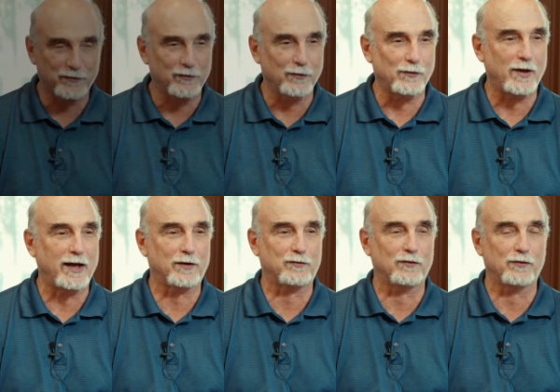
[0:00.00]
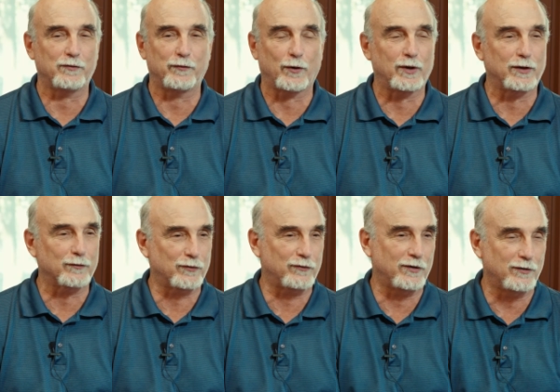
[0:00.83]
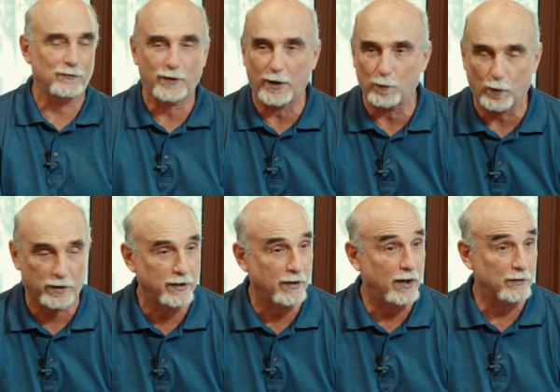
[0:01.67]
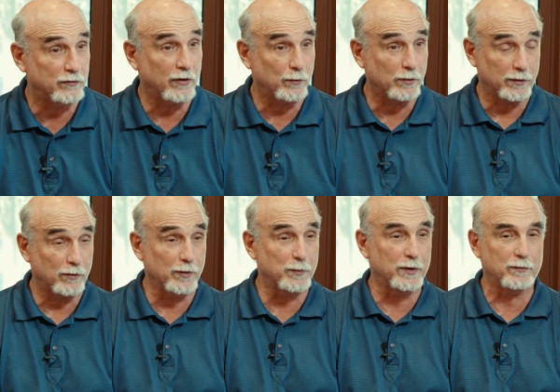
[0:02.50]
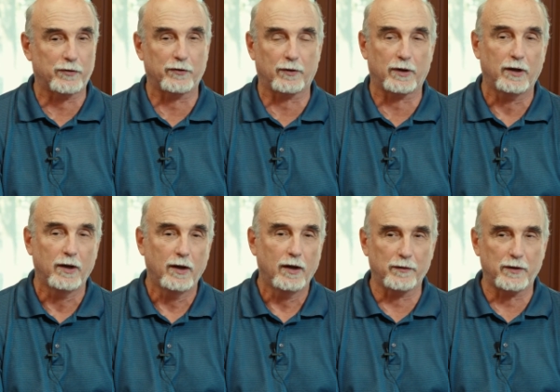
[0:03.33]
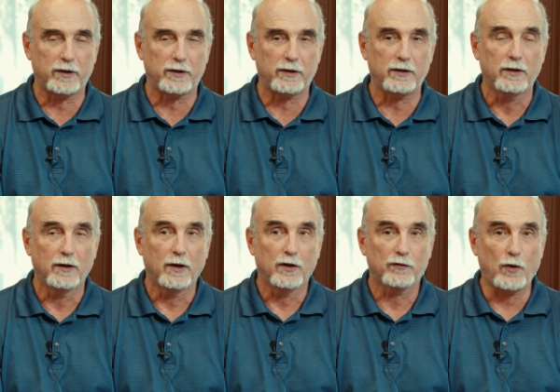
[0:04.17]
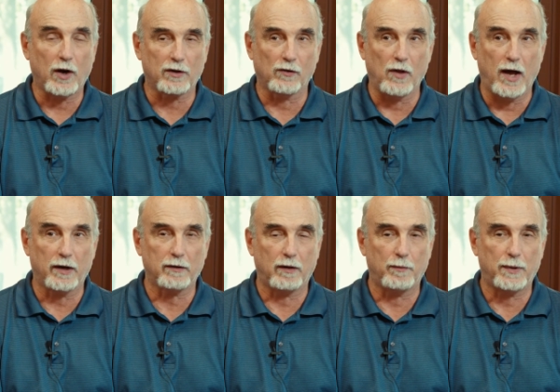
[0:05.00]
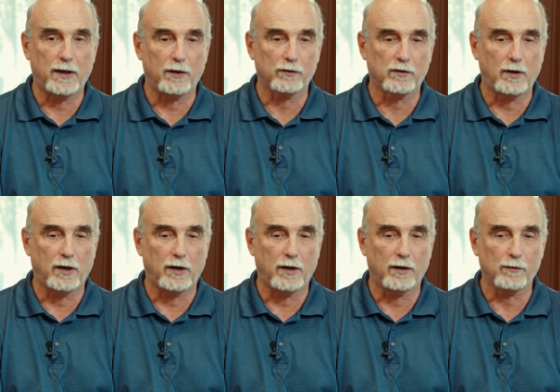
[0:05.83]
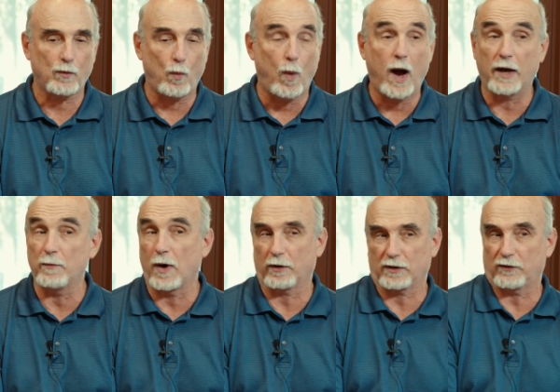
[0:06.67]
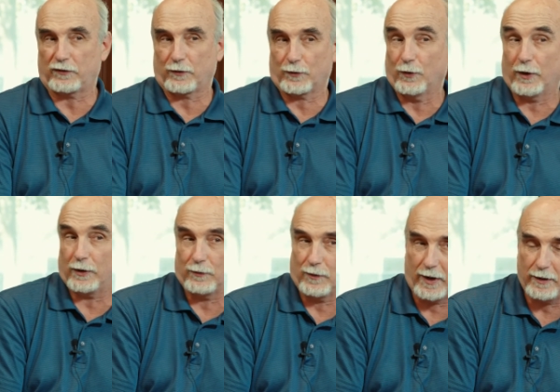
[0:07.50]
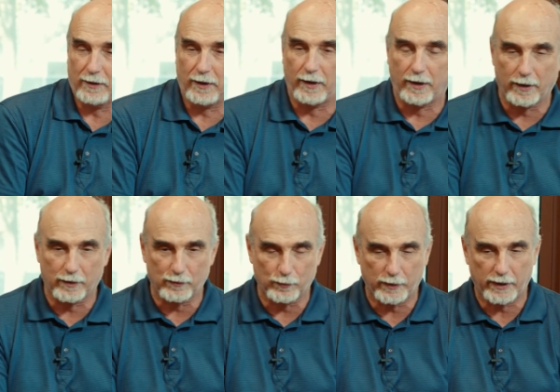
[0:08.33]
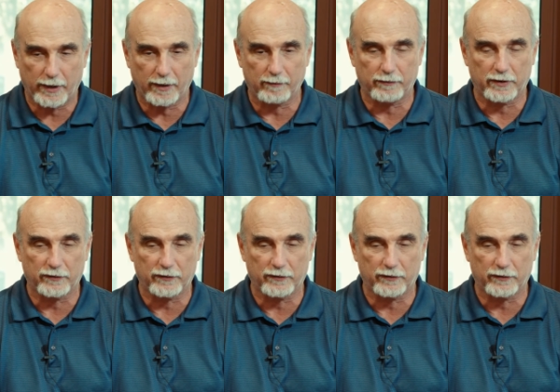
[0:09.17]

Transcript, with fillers: still actually very interested in and working on general equilibrium theory. We talk a lot about why markets are good, right? And we have